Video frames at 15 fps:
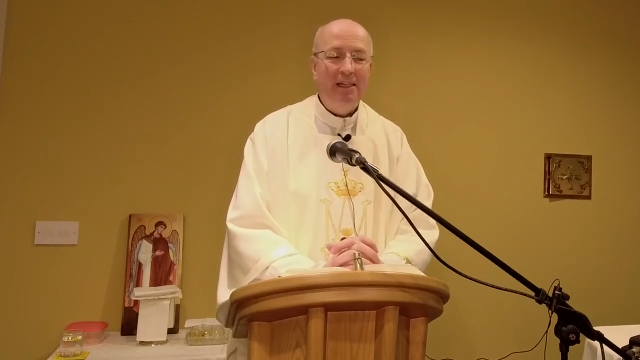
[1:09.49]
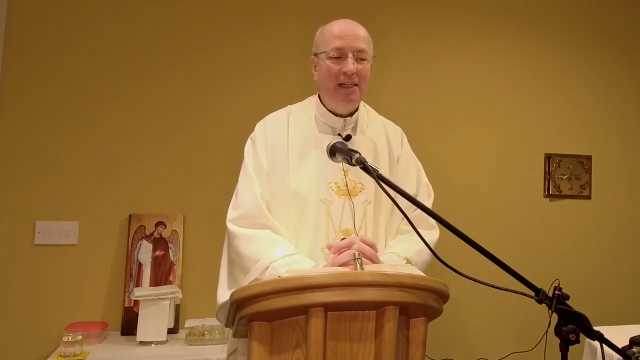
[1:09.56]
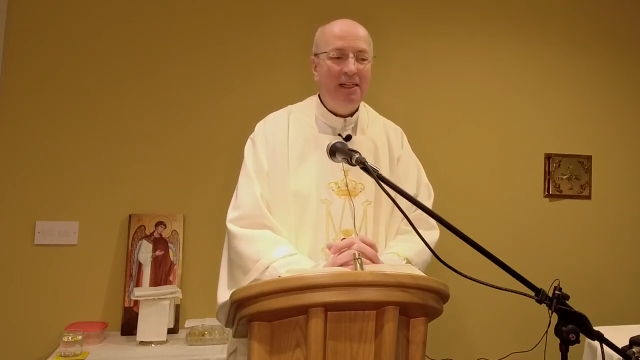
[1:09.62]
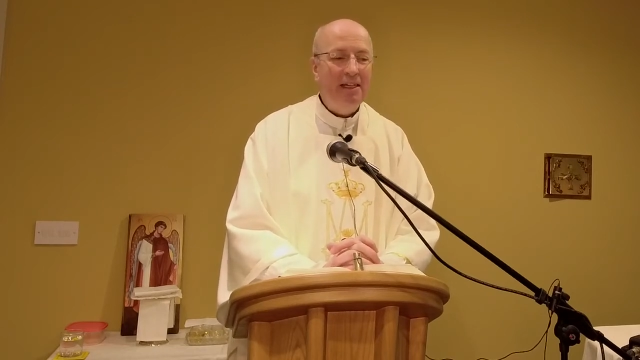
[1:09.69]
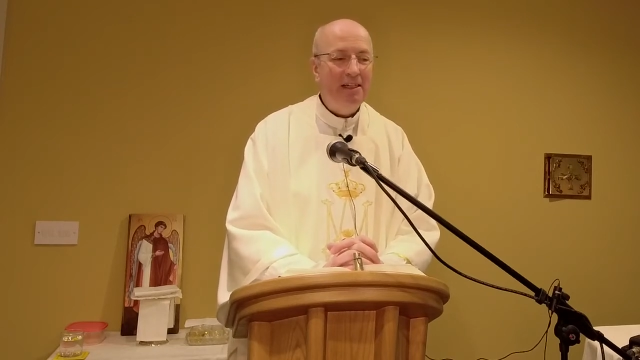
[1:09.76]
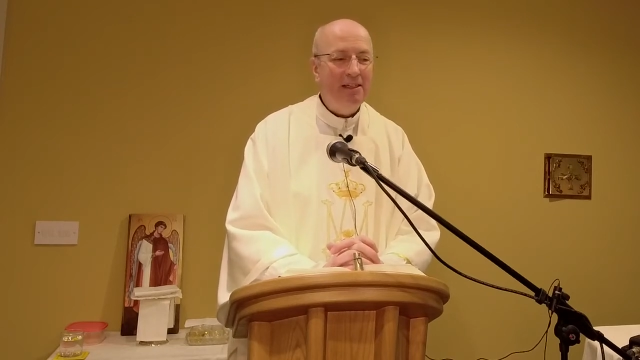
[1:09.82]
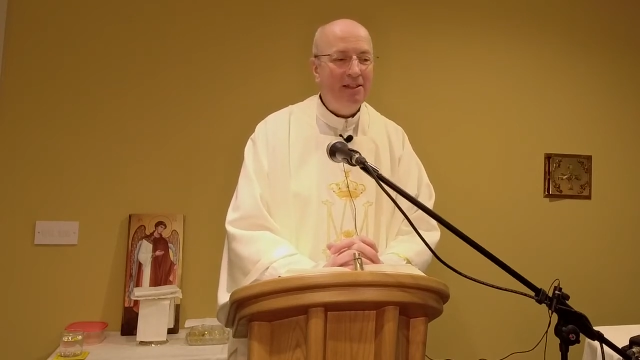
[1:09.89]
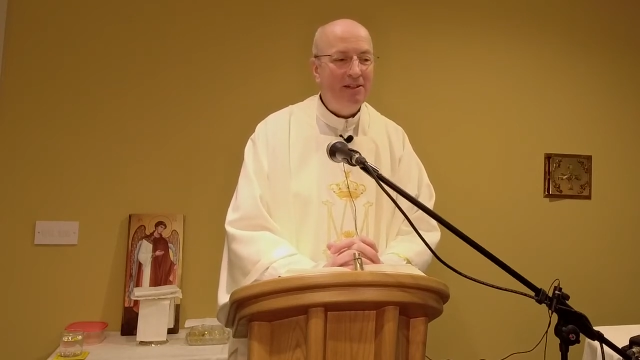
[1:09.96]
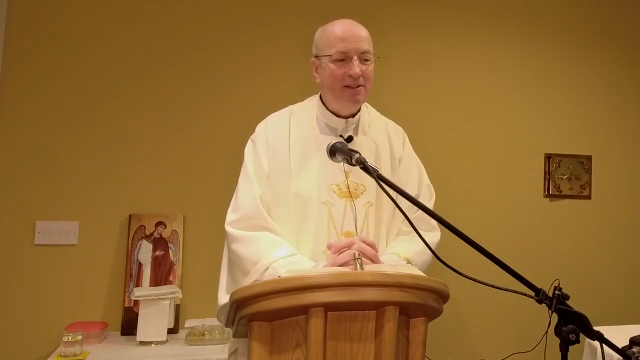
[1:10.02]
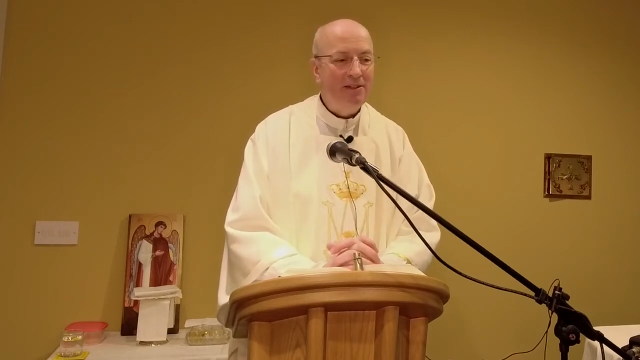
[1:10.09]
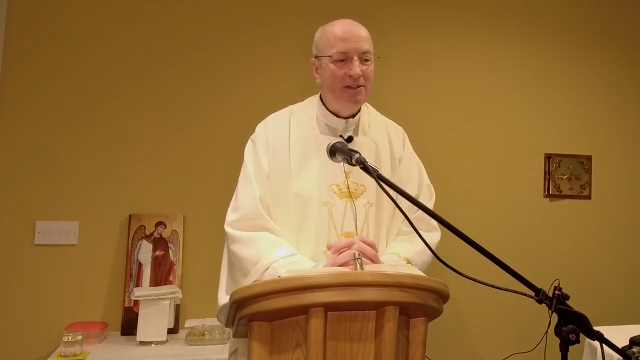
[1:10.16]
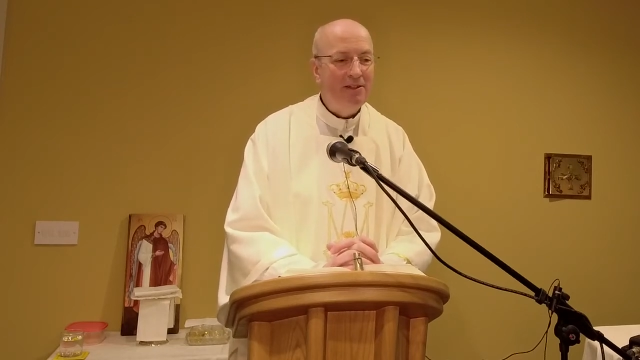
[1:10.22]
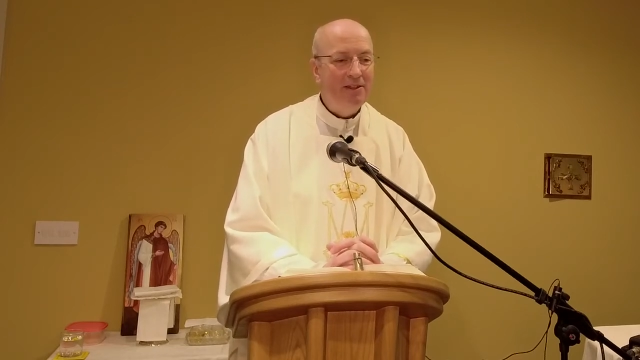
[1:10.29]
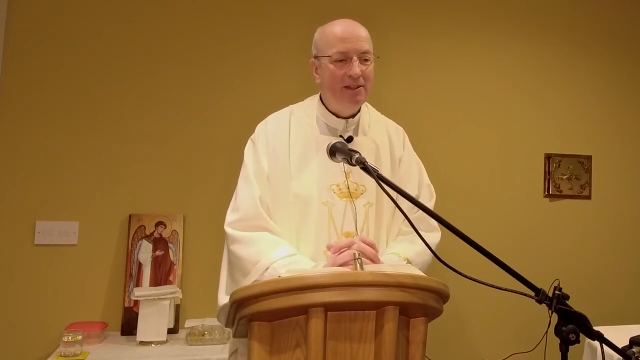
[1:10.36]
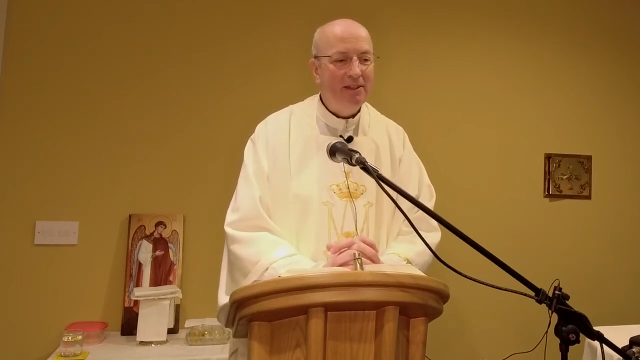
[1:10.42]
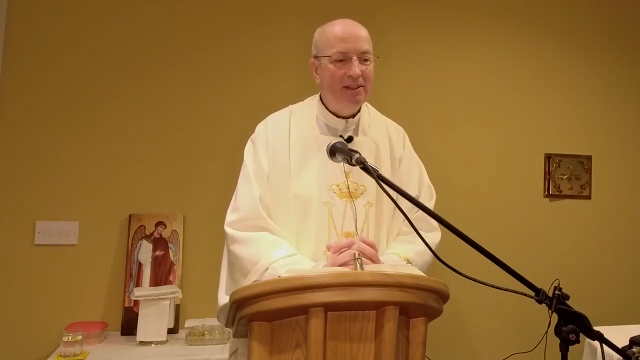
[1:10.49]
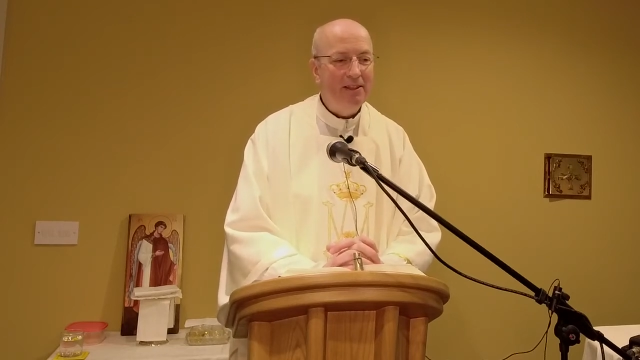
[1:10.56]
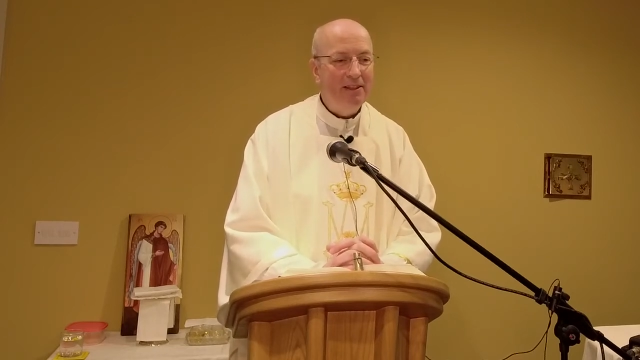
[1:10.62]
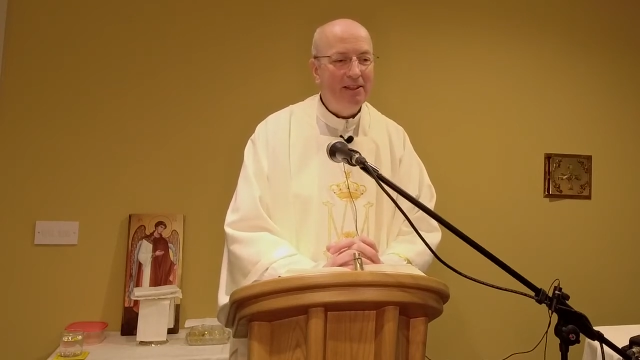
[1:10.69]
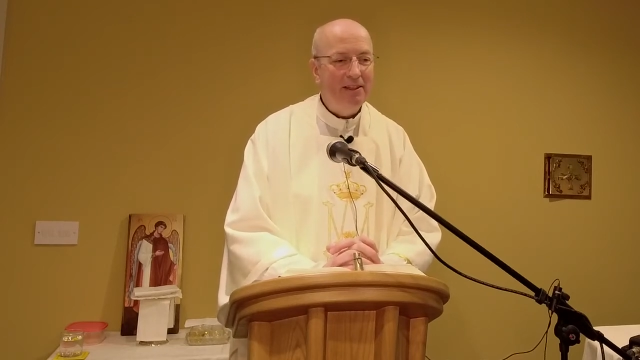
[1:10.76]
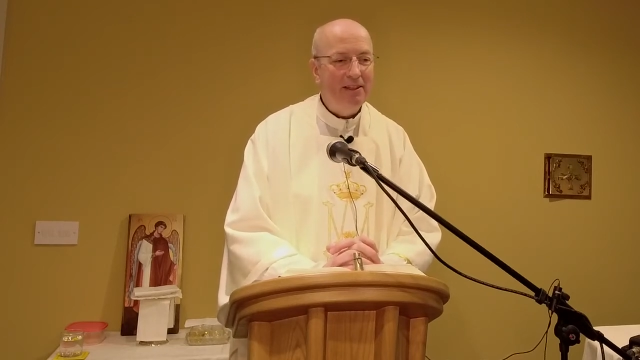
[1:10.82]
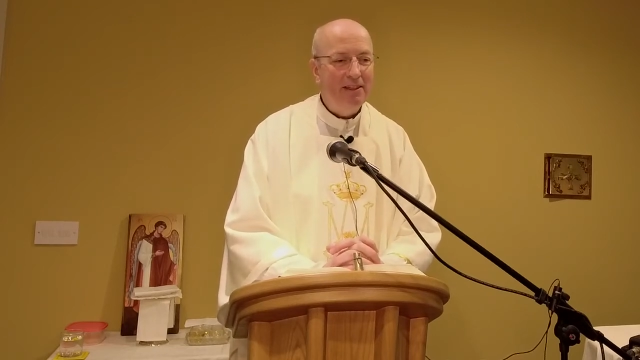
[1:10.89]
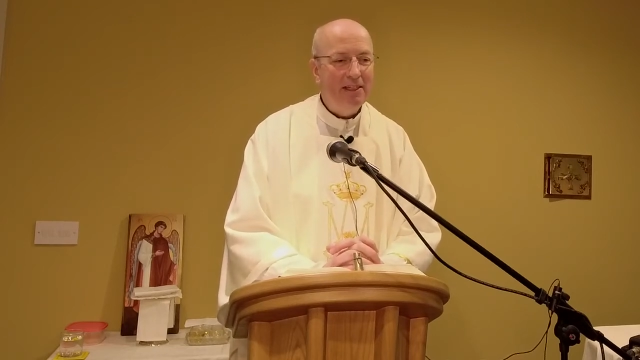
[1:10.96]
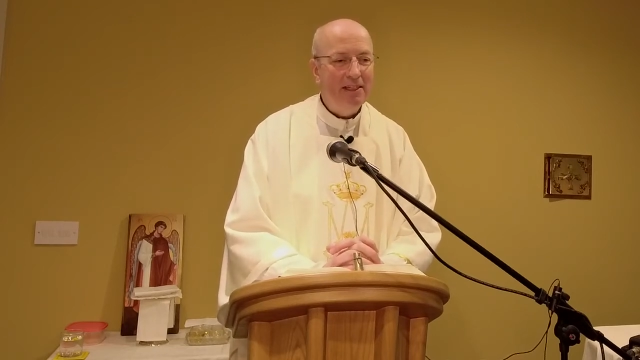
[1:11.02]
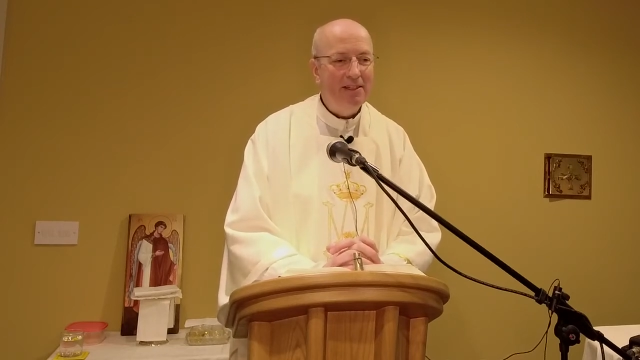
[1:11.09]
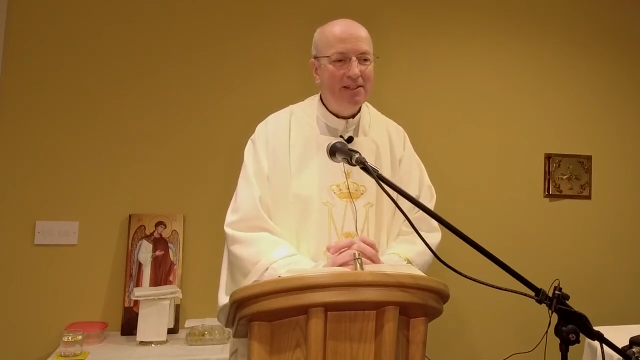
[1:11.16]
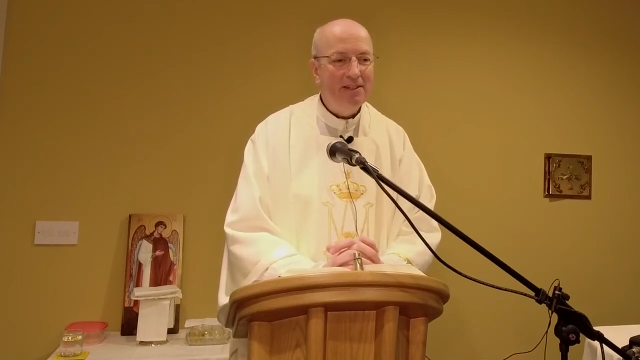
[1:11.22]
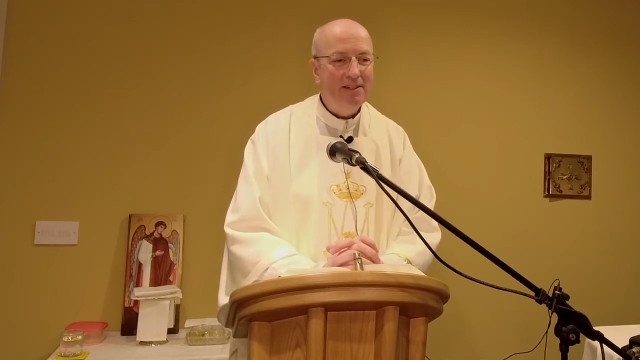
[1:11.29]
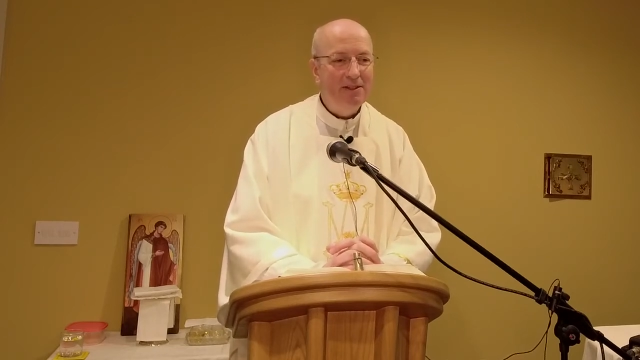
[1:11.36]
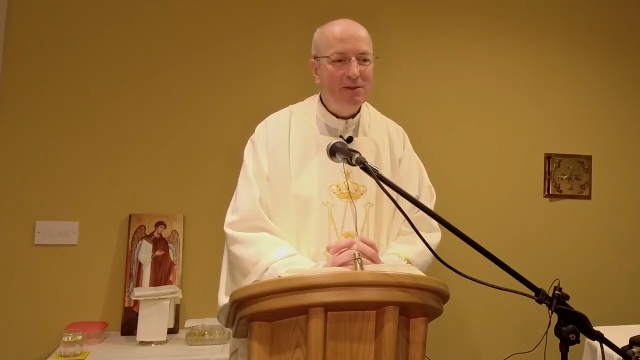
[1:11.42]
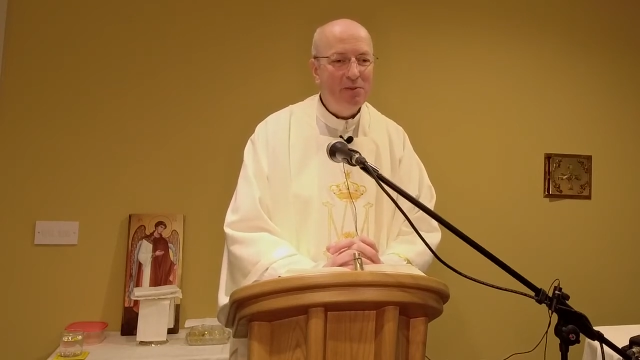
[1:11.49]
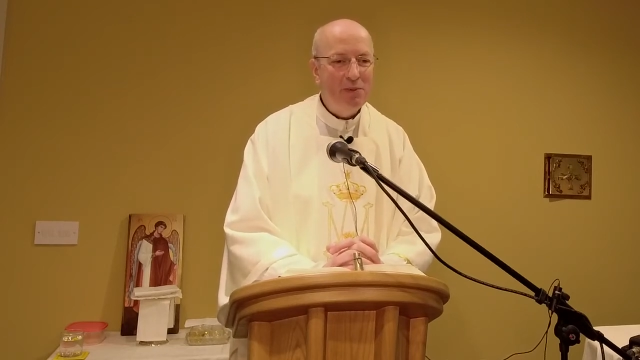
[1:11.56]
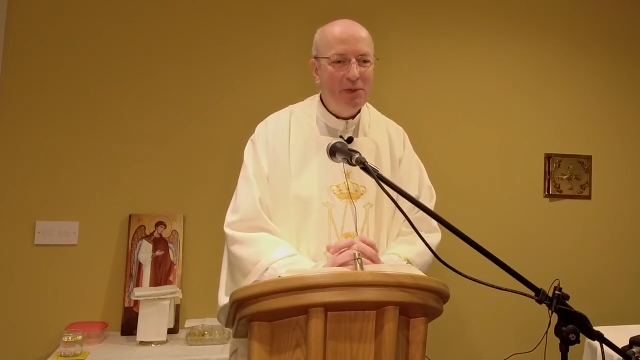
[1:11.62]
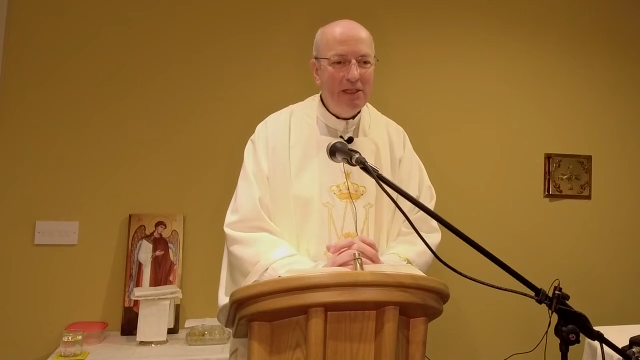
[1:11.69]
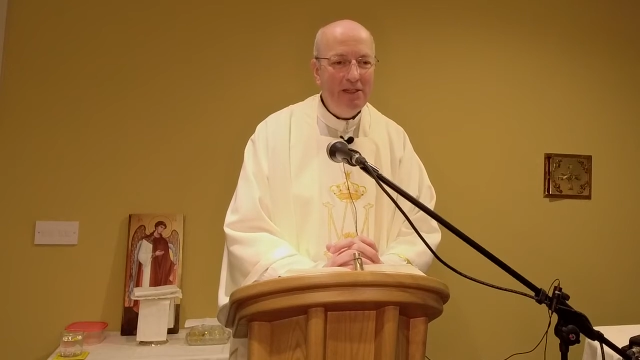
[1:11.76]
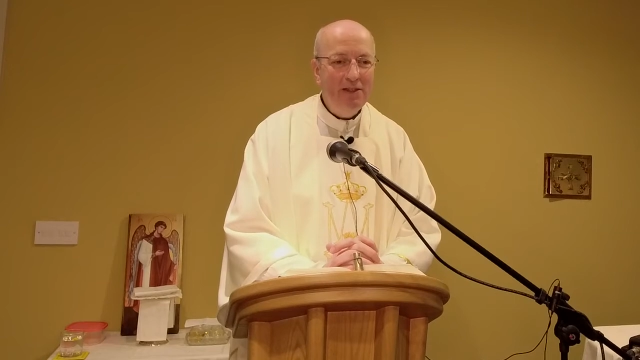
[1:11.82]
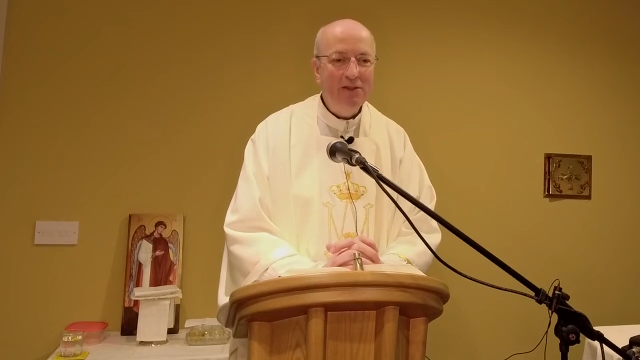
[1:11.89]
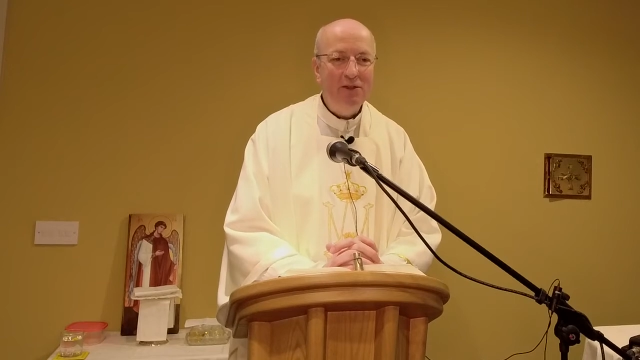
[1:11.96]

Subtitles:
And that speaks